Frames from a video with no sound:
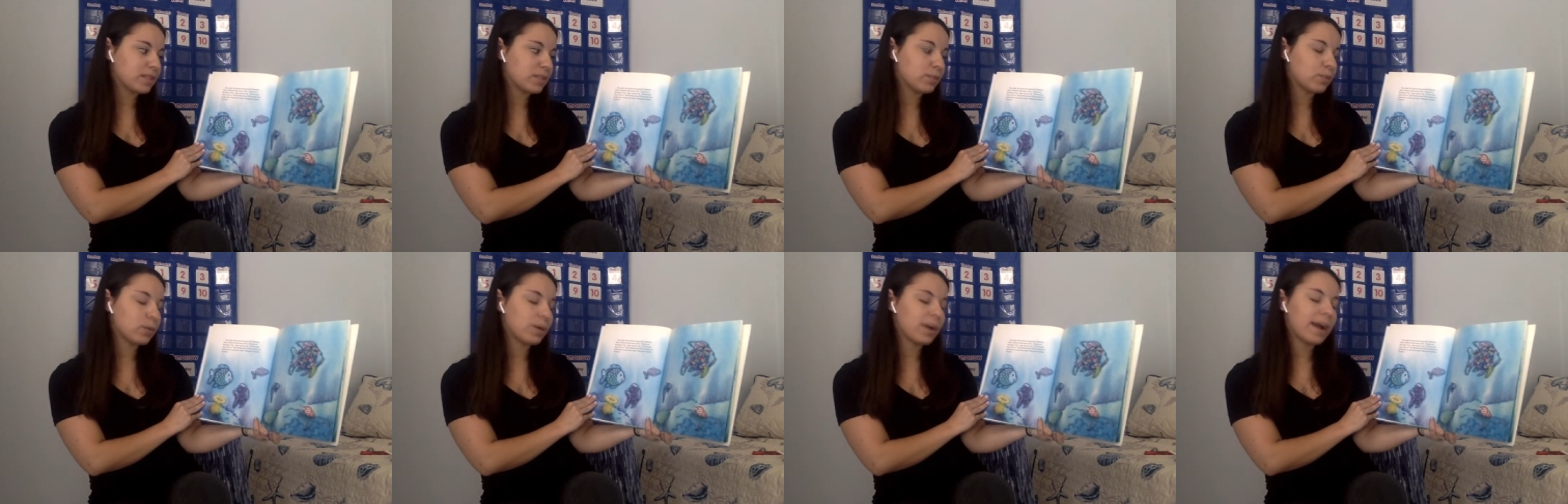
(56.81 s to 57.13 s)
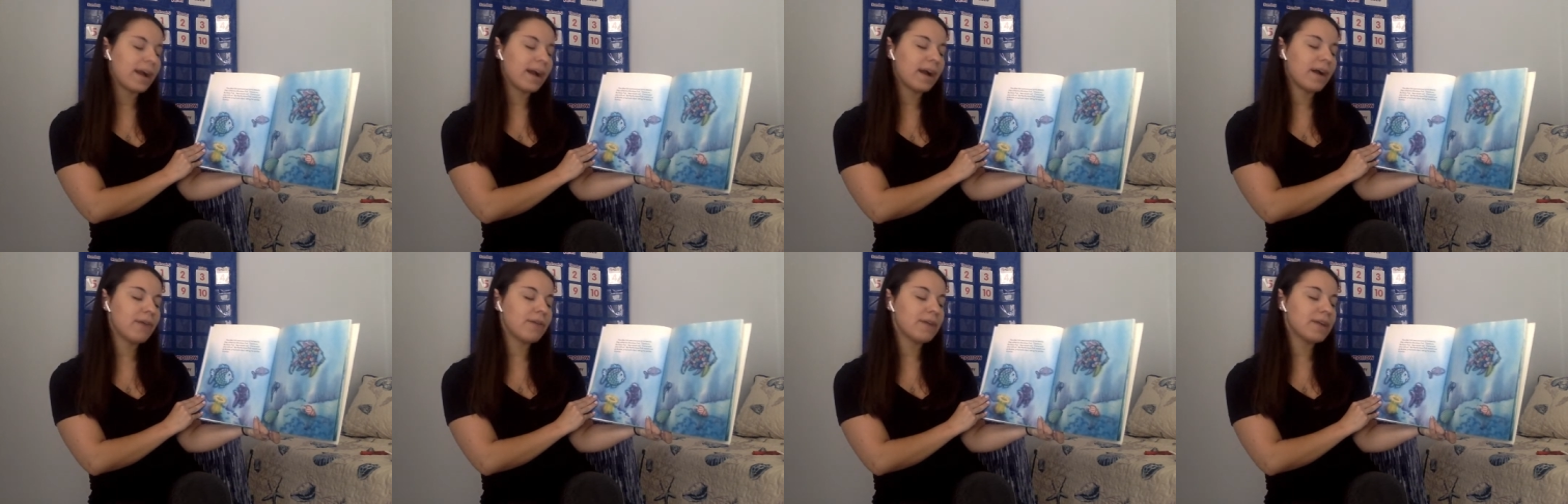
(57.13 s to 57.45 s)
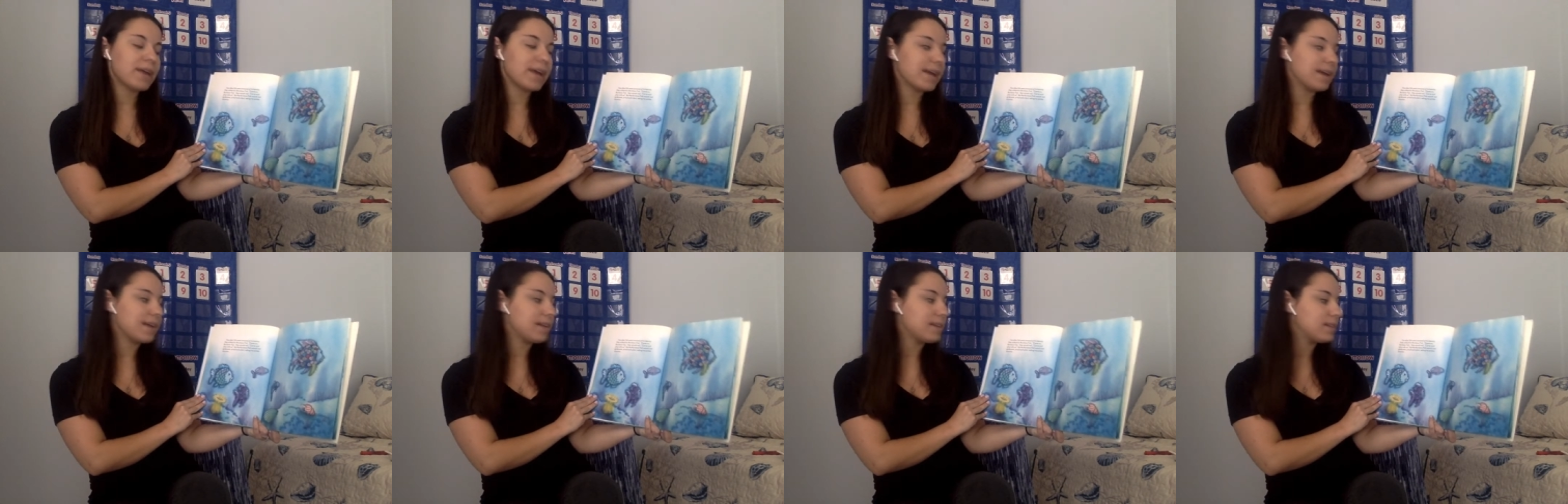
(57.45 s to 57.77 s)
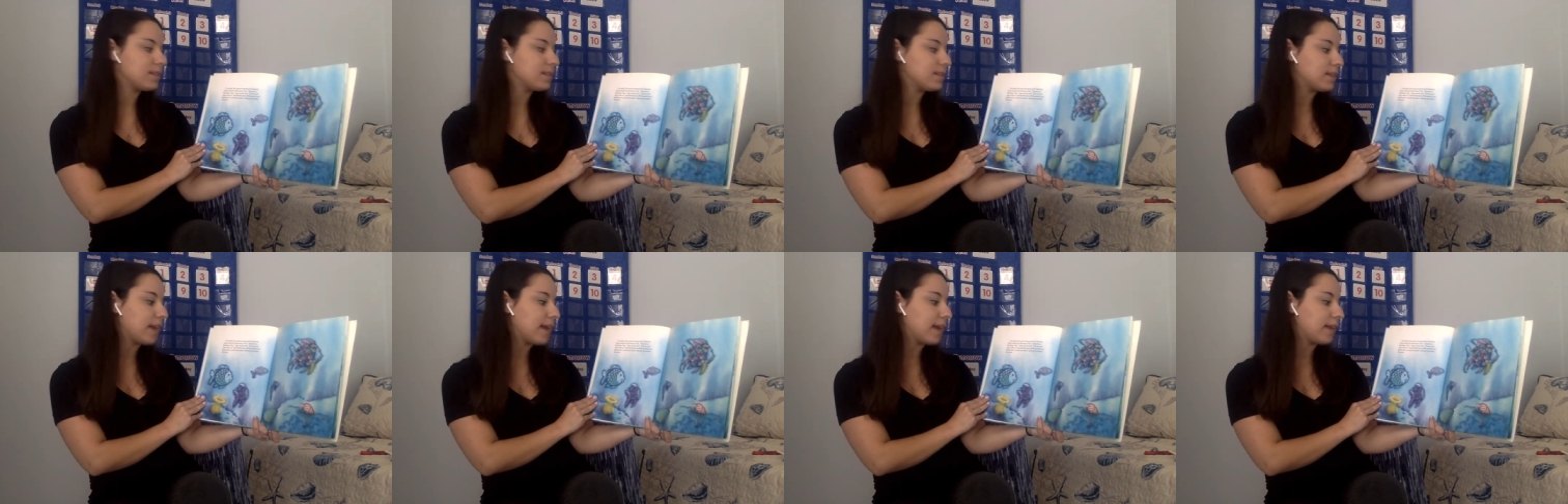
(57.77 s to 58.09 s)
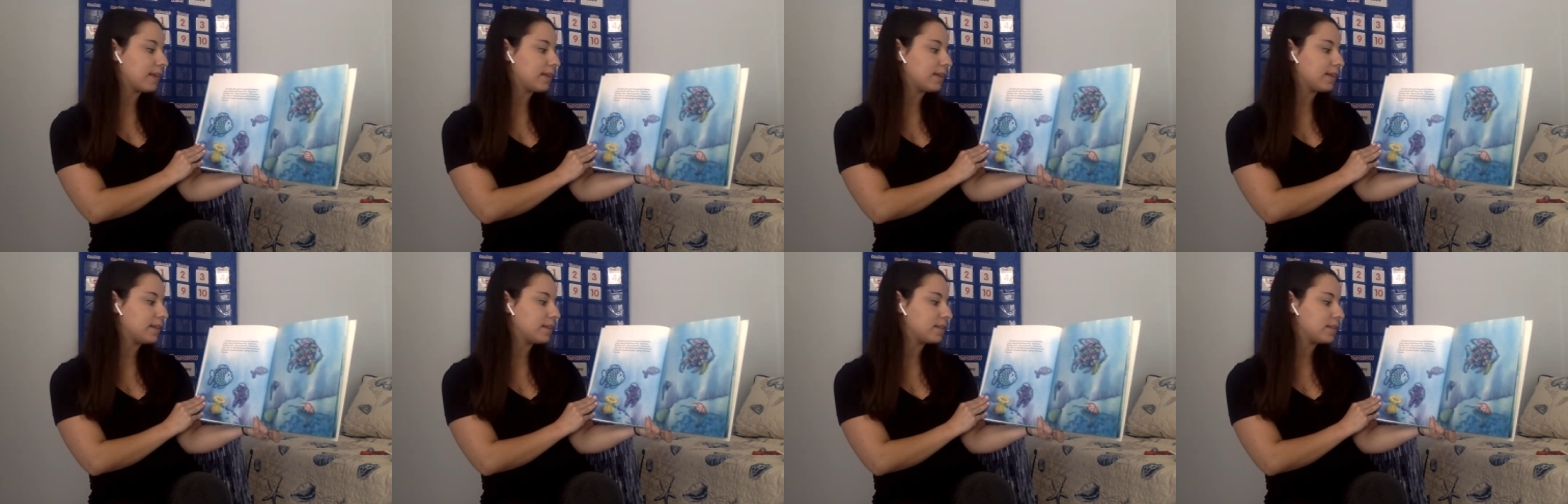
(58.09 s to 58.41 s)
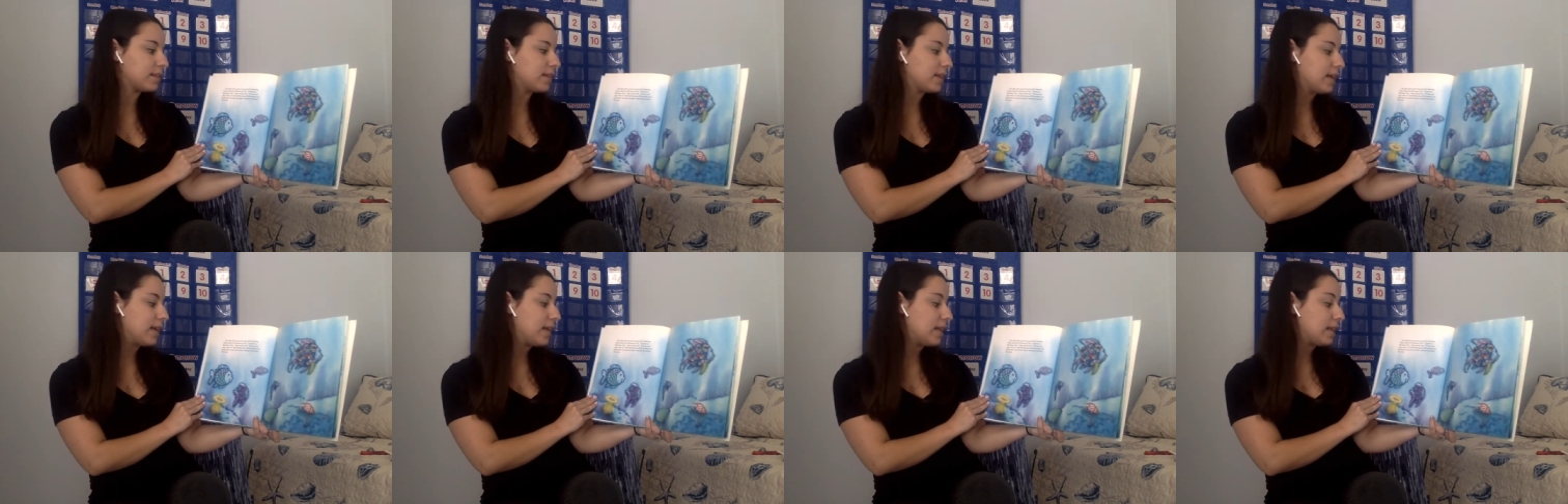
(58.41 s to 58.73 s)
proud and silent,
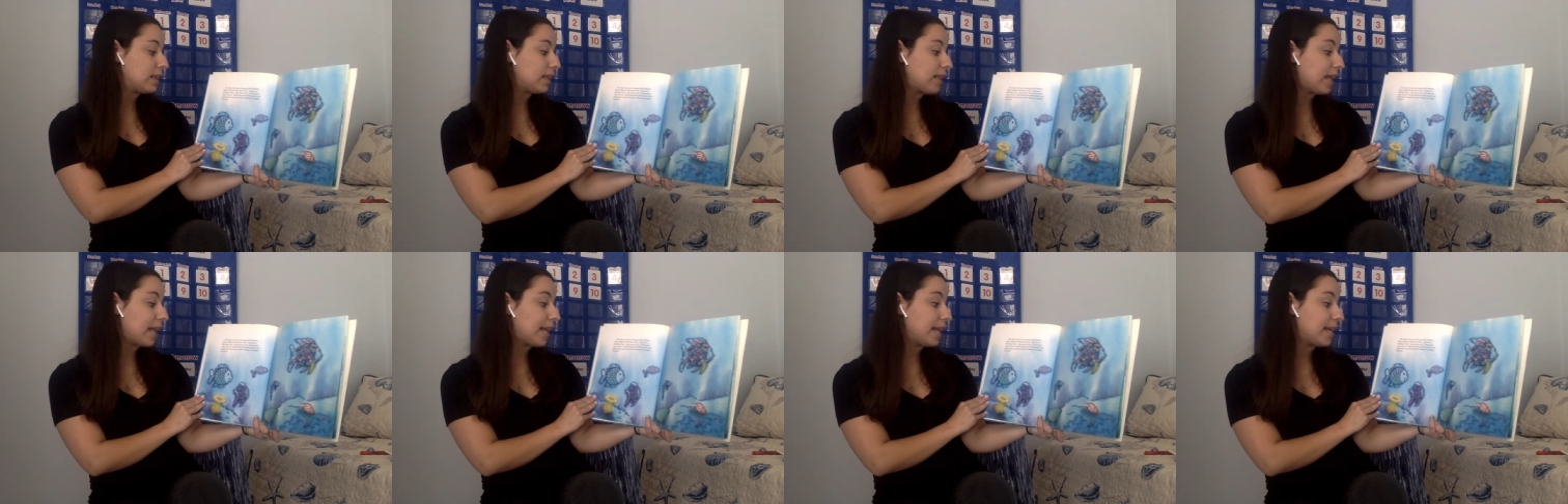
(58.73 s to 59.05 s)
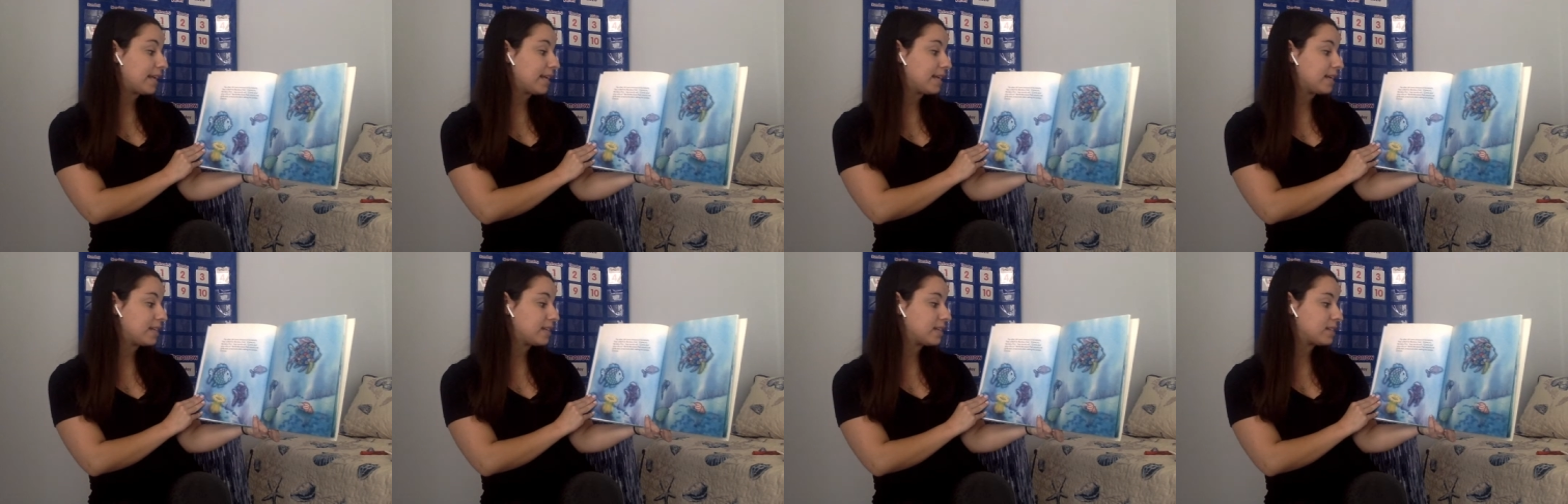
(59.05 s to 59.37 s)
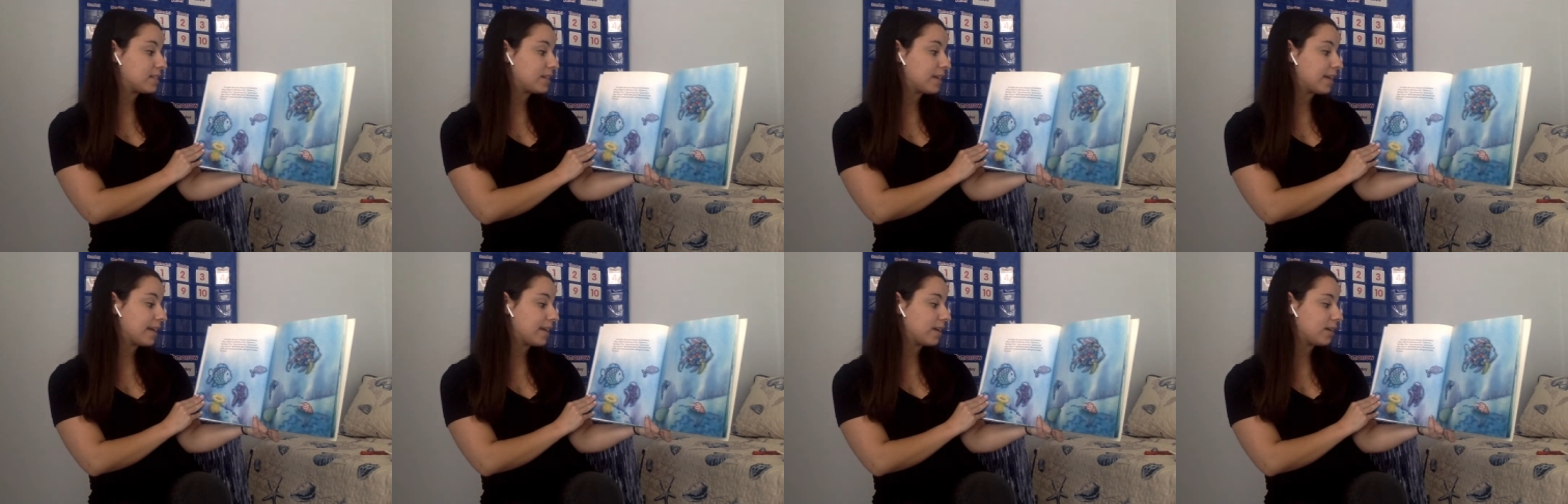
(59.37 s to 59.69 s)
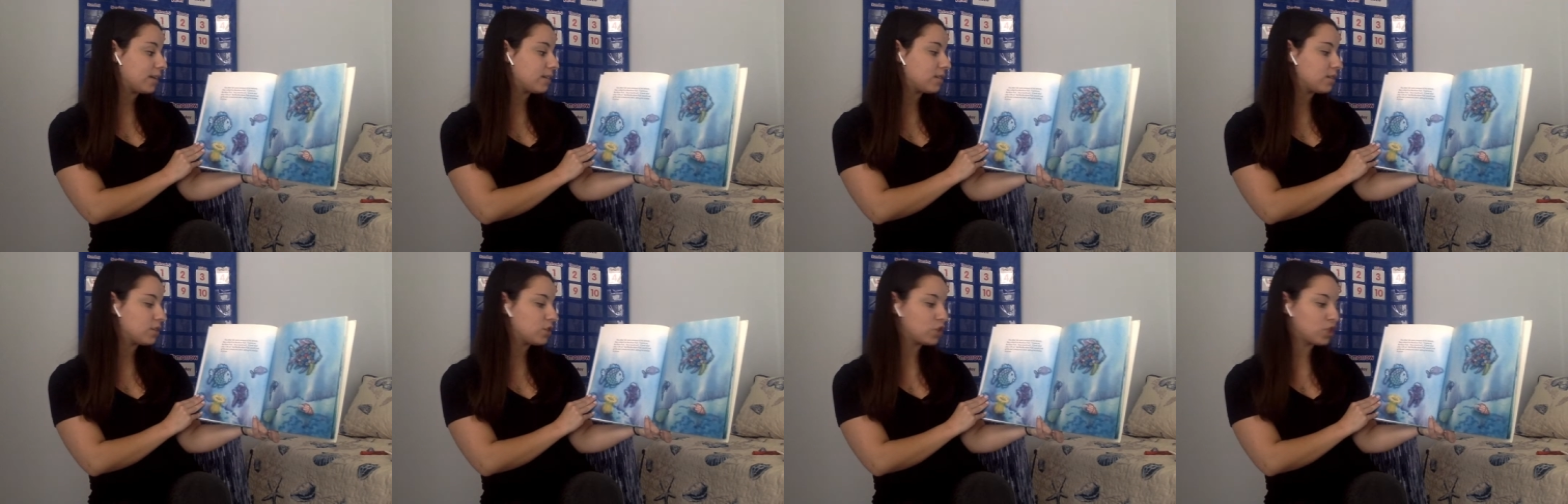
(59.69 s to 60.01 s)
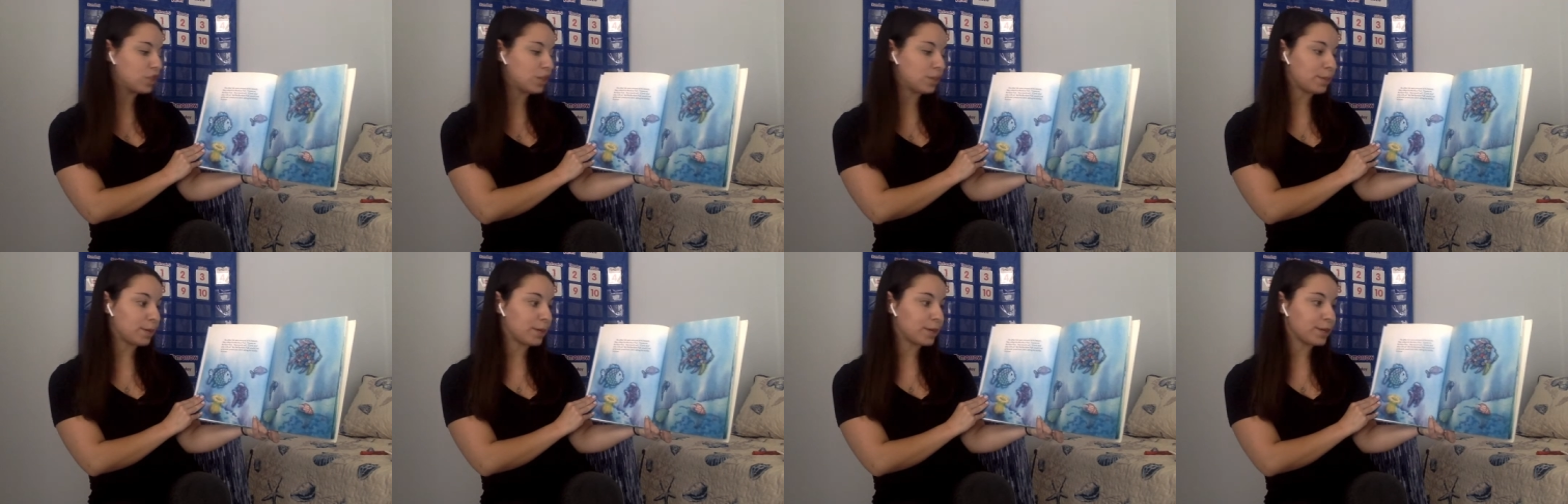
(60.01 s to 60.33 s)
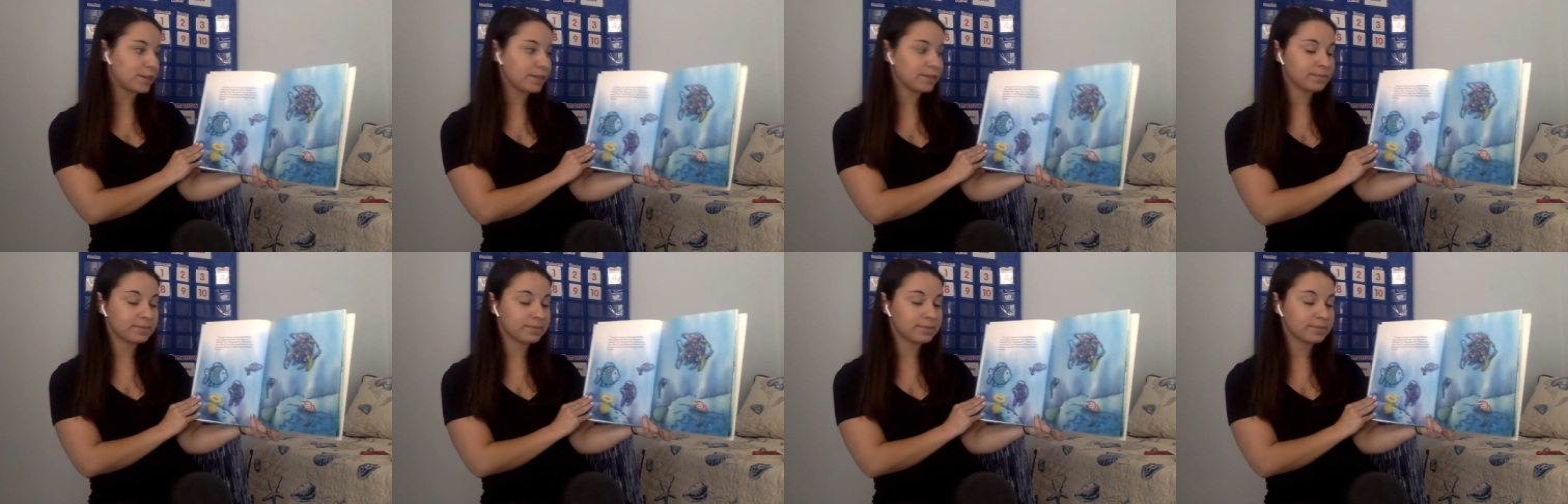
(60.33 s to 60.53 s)
letting his scales shimmer.